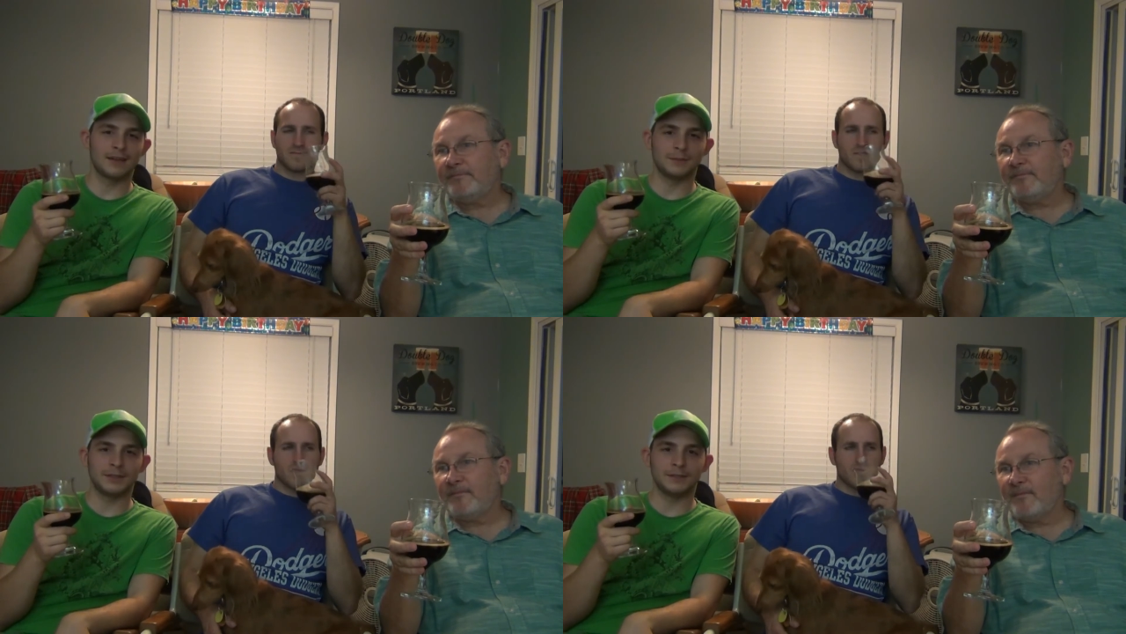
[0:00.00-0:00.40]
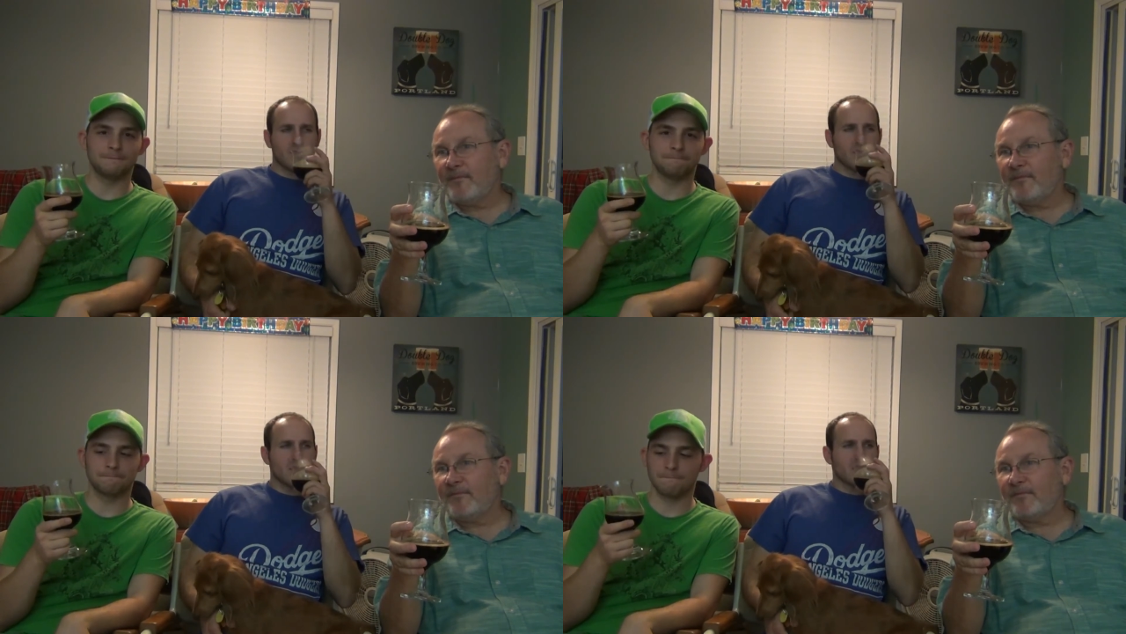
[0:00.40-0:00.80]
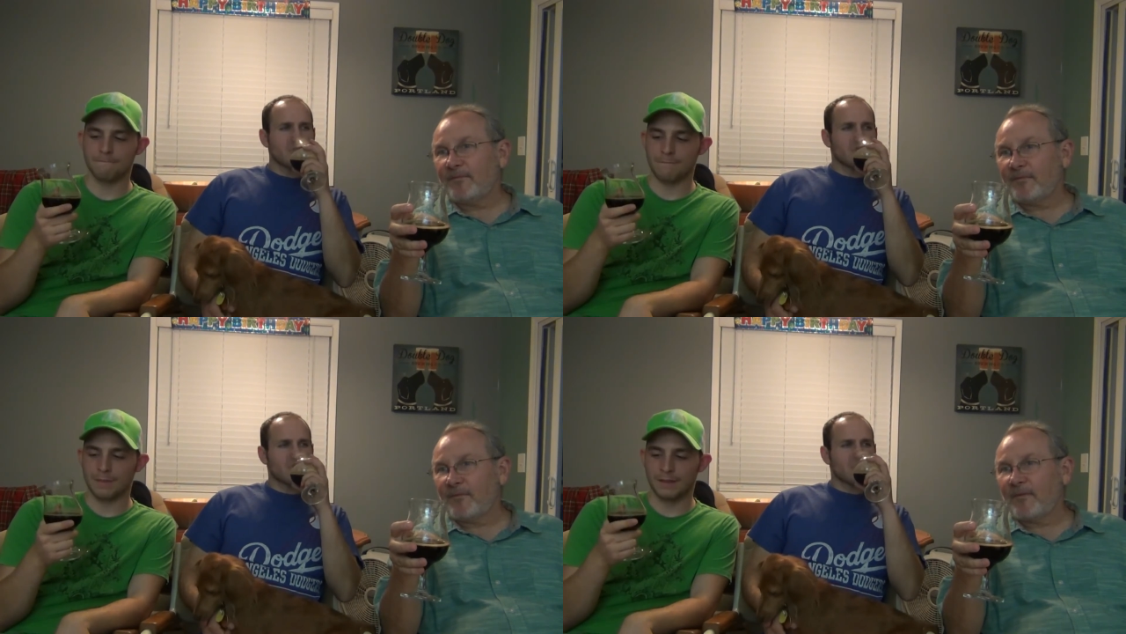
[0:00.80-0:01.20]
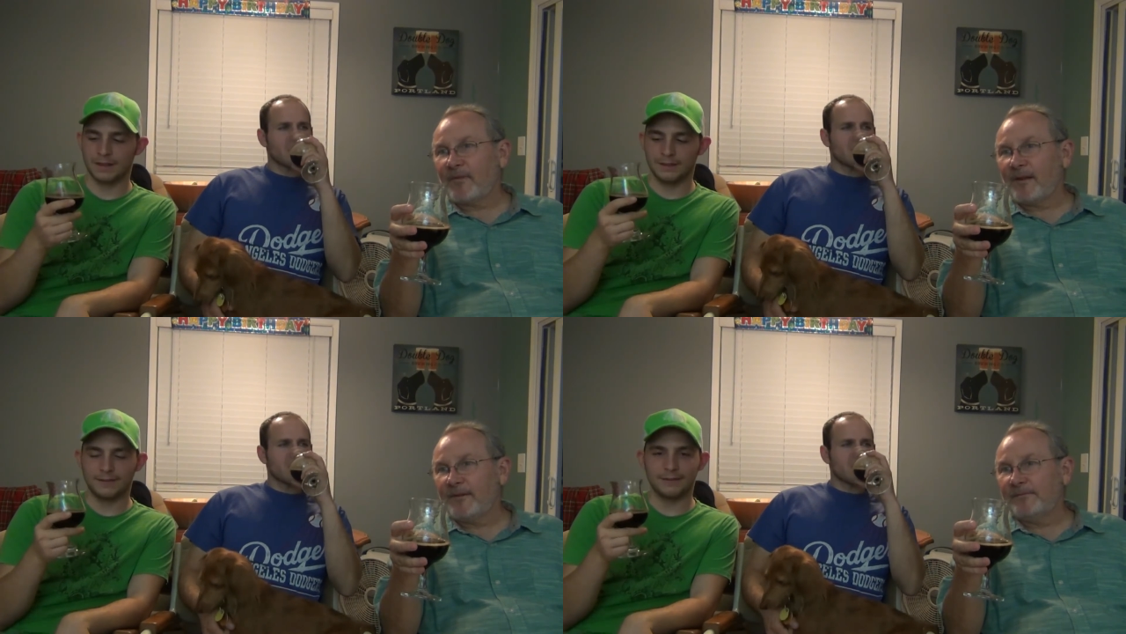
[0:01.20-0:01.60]
Speaker 1: I mean,
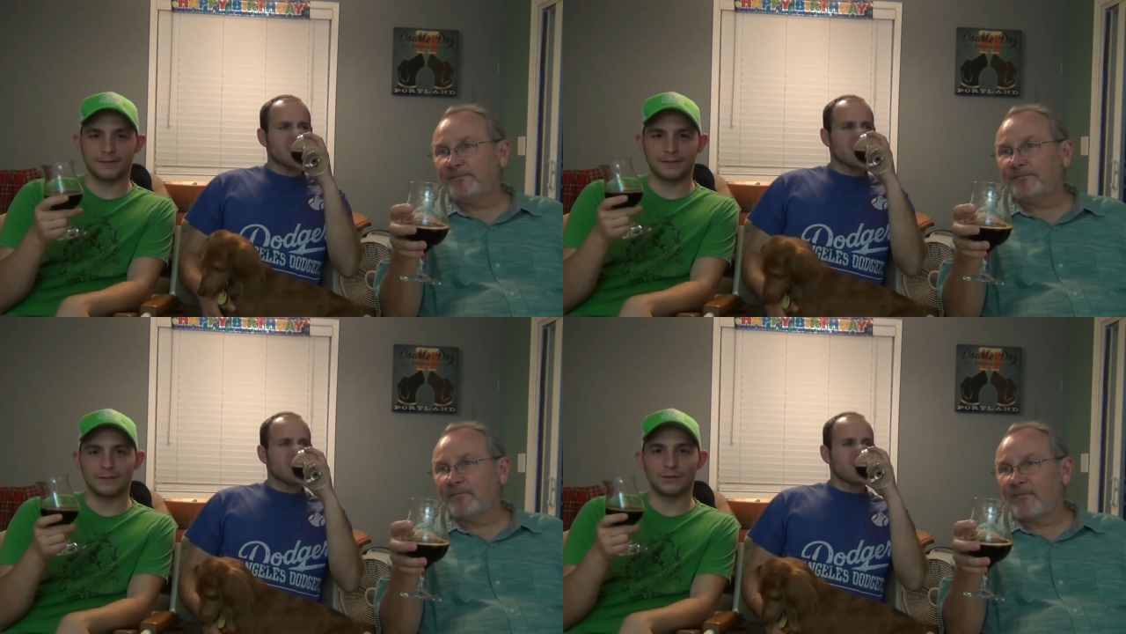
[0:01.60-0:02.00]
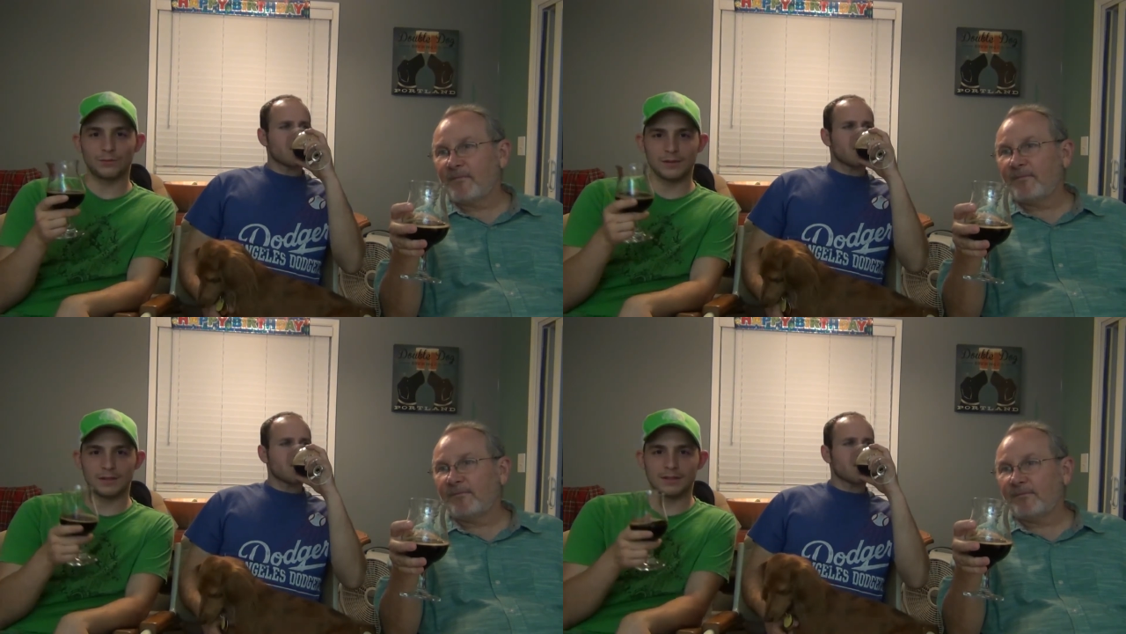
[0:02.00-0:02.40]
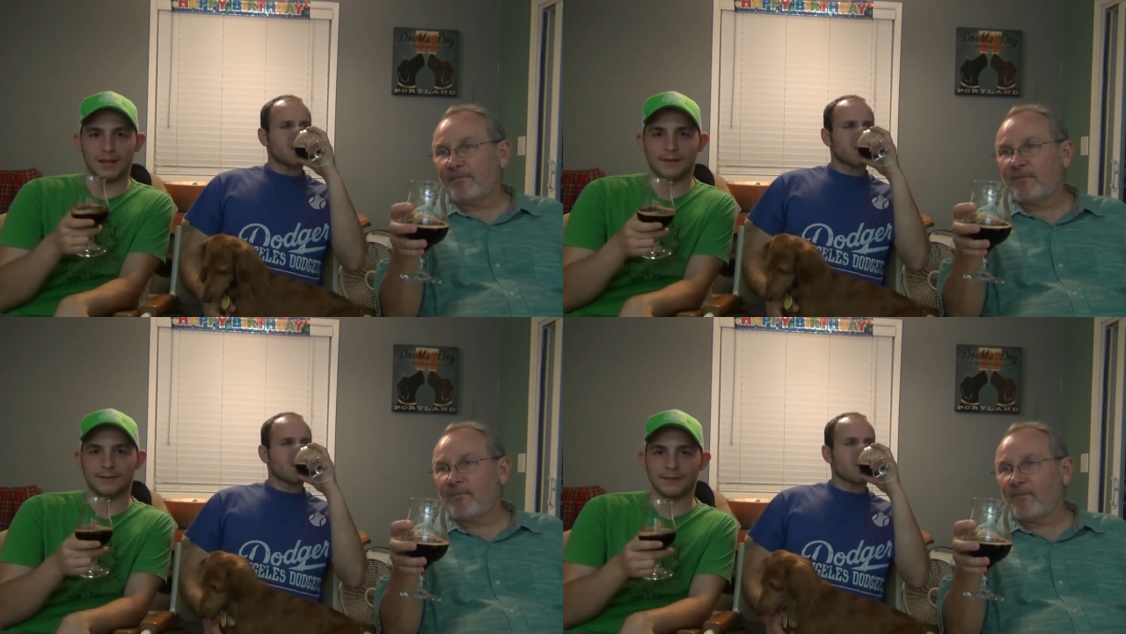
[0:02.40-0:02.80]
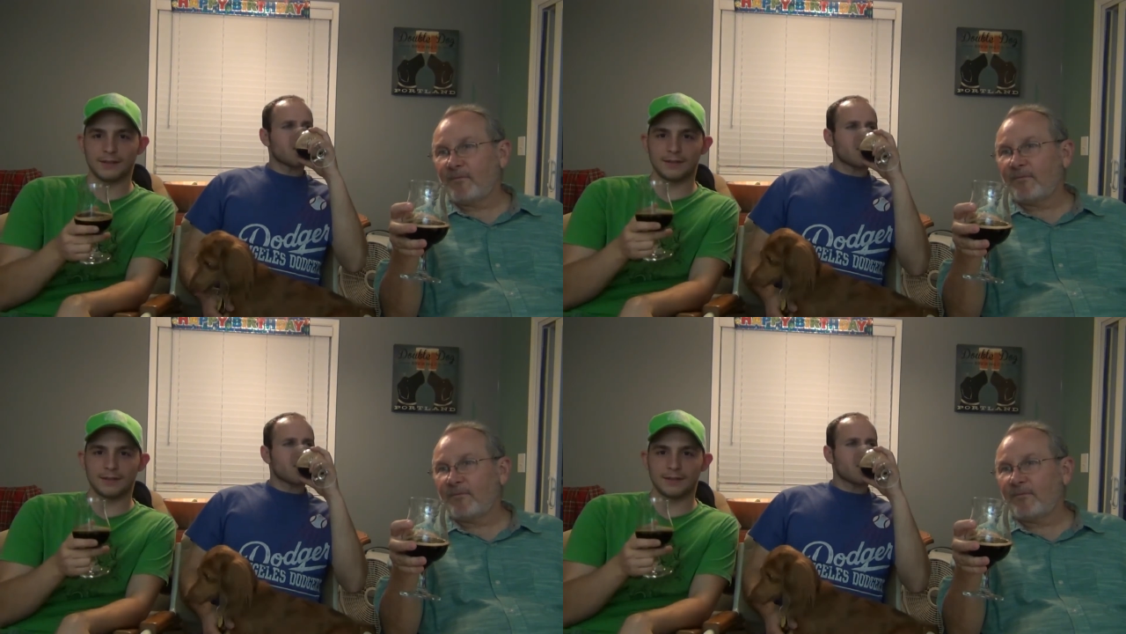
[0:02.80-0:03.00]
this is this is really tasty.